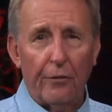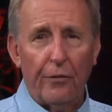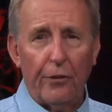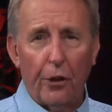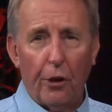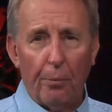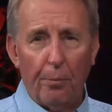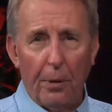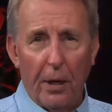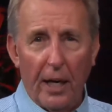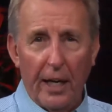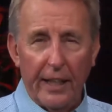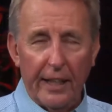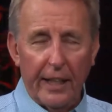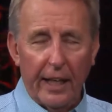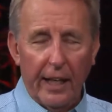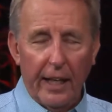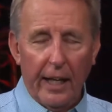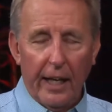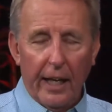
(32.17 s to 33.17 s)
Philpott,
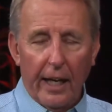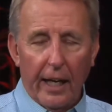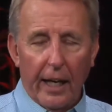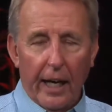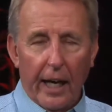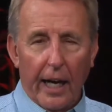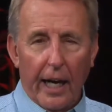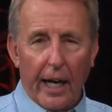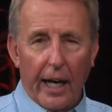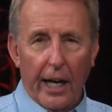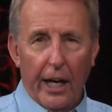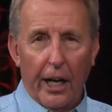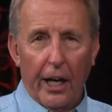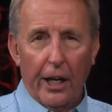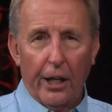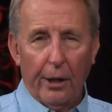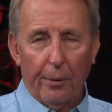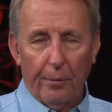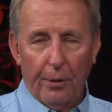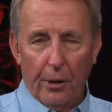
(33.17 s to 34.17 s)

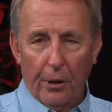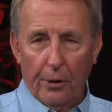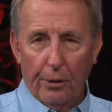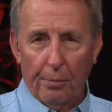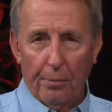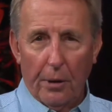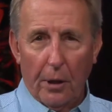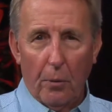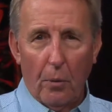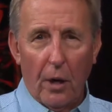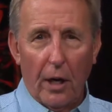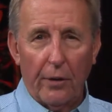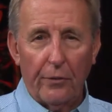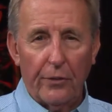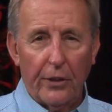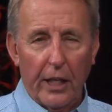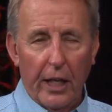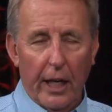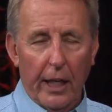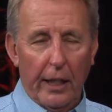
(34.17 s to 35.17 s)
and I'm here with my wife
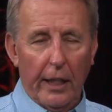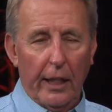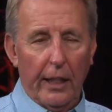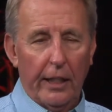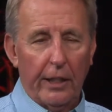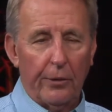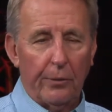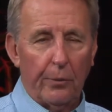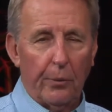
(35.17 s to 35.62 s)
Katie, and